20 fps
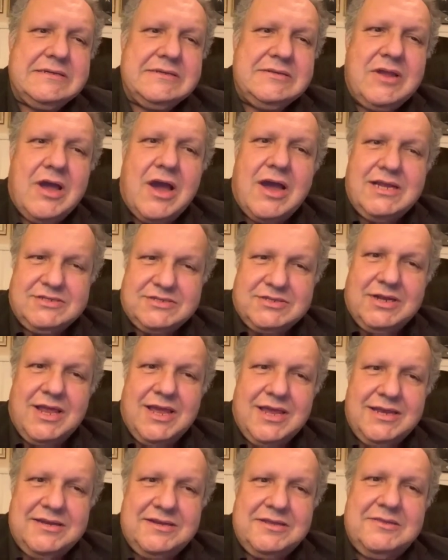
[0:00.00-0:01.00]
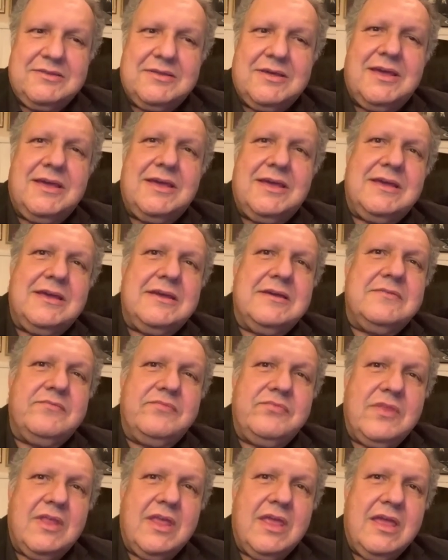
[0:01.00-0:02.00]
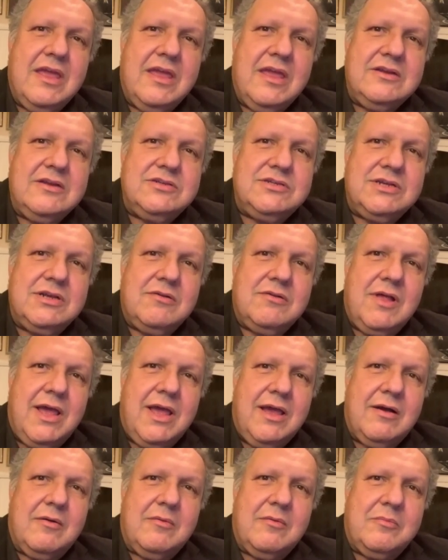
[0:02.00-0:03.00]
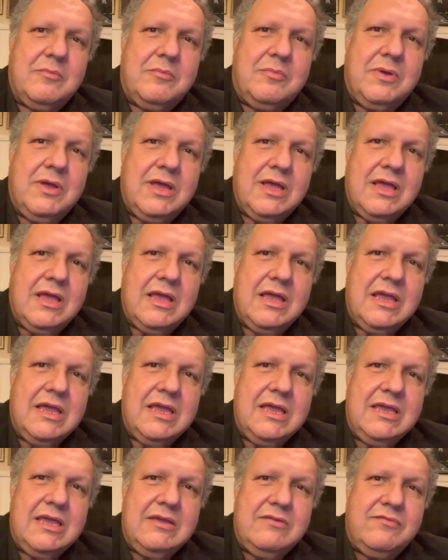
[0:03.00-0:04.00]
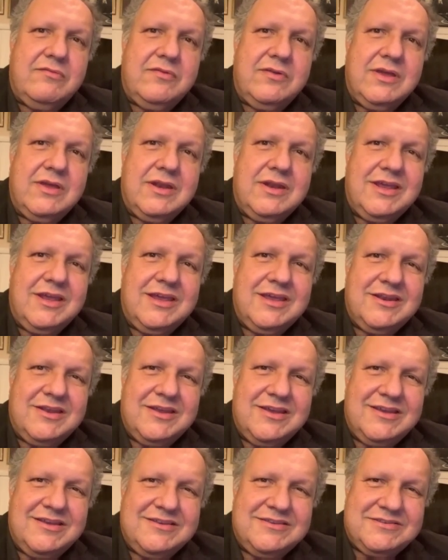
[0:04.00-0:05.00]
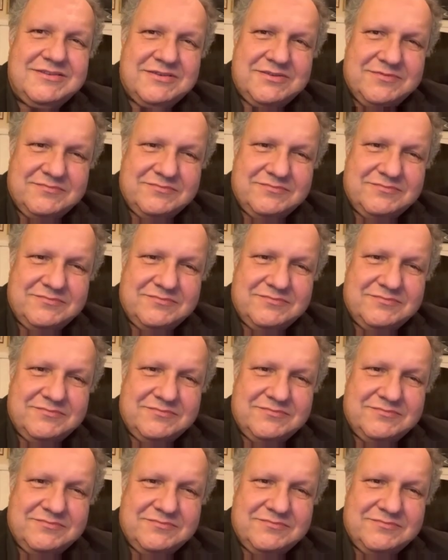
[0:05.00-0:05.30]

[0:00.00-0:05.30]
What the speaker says: Nice lady there. She'll help if you need it.